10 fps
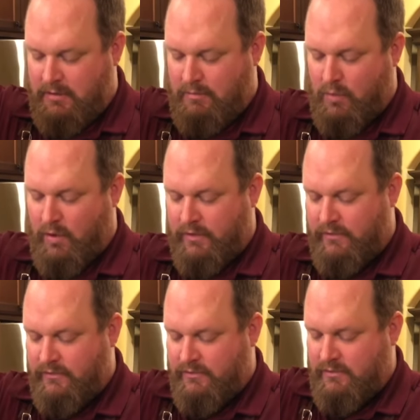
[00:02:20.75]

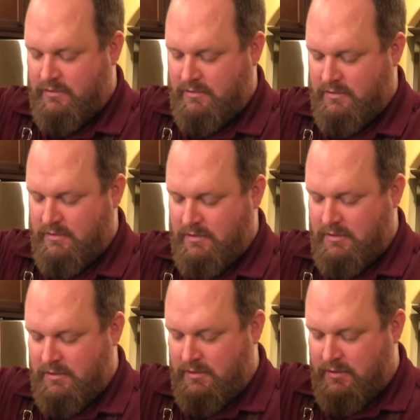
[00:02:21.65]
Morton's
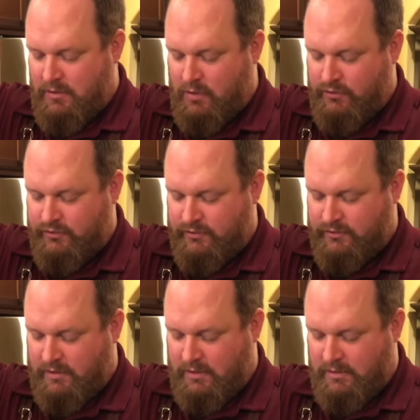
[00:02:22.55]
kosher
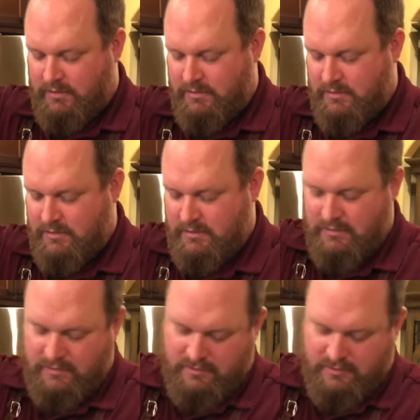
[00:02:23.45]
salt.